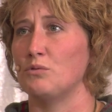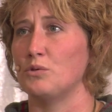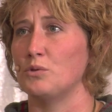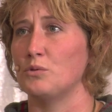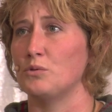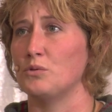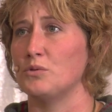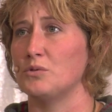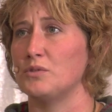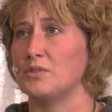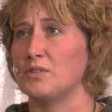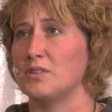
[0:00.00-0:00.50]

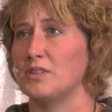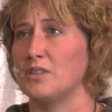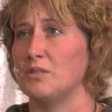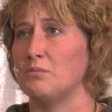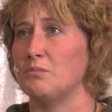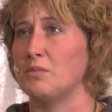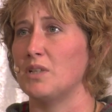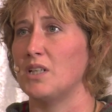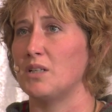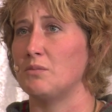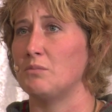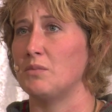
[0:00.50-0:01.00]
rules
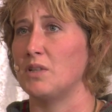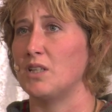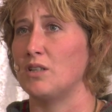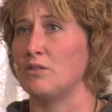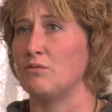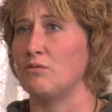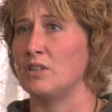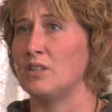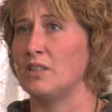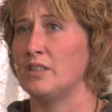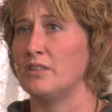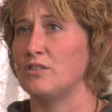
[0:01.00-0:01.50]
and
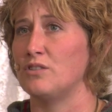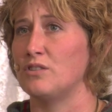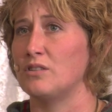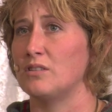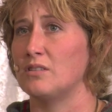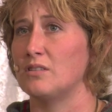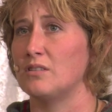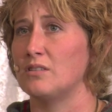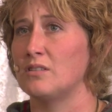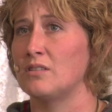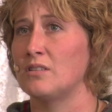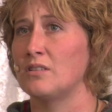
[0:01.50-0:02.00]
man-made
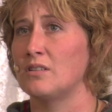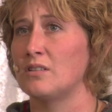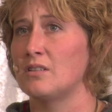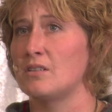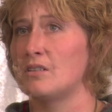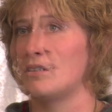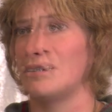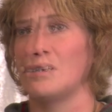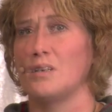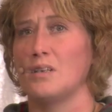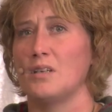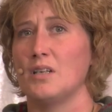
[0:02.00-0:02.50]
religion,
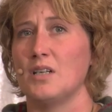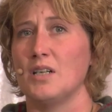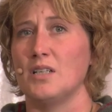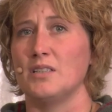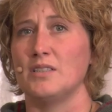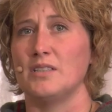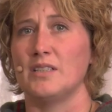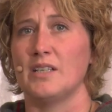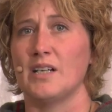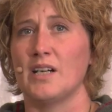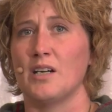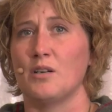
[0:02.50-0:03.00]

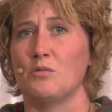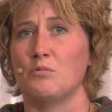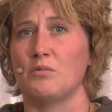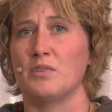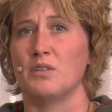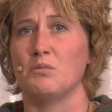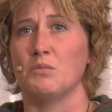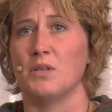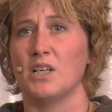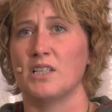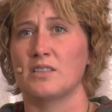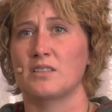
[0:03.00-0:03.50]
and now
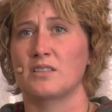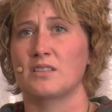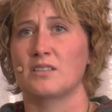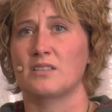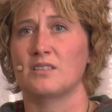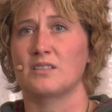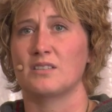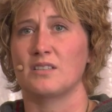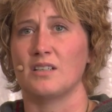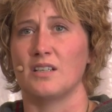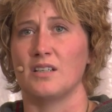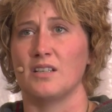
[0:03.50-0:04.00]
we must
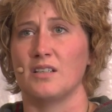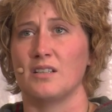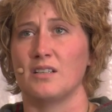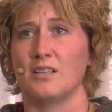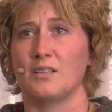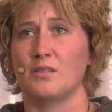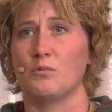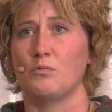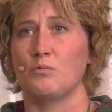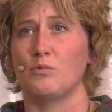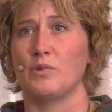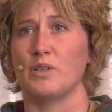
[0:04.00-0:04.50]

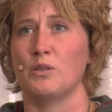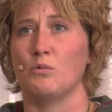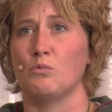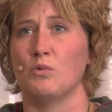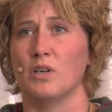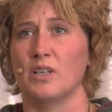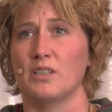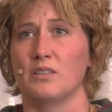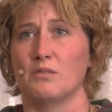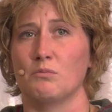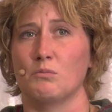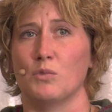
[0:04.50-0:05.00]
say we
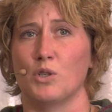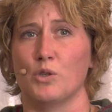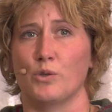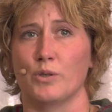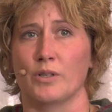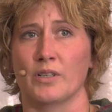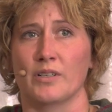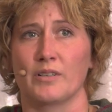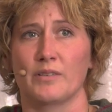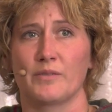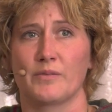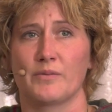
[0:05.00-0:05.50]
want
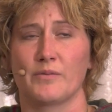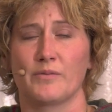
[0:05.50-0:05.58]
more.